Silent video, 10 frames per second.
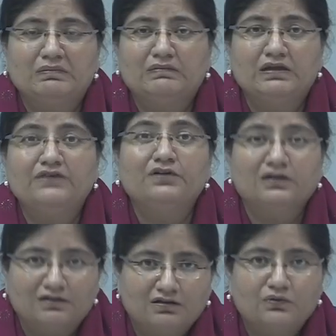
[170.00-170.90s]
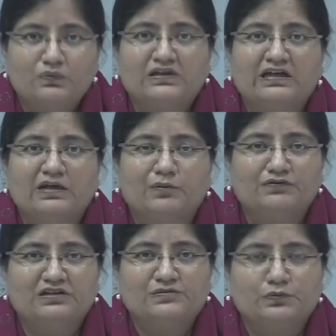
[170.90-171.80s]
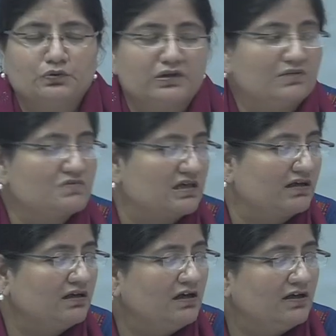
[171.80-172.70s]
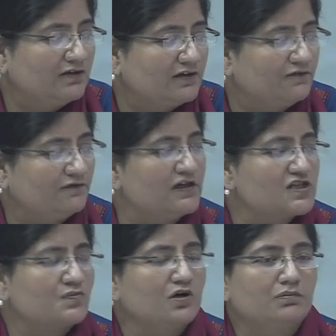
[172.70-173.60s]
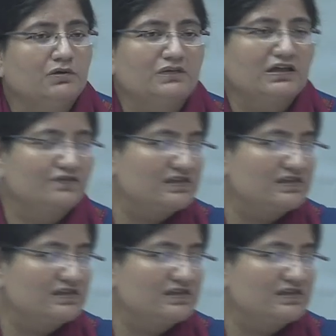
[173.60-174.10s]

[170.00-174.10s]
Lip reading: even with the help of these programs are, the first problem that we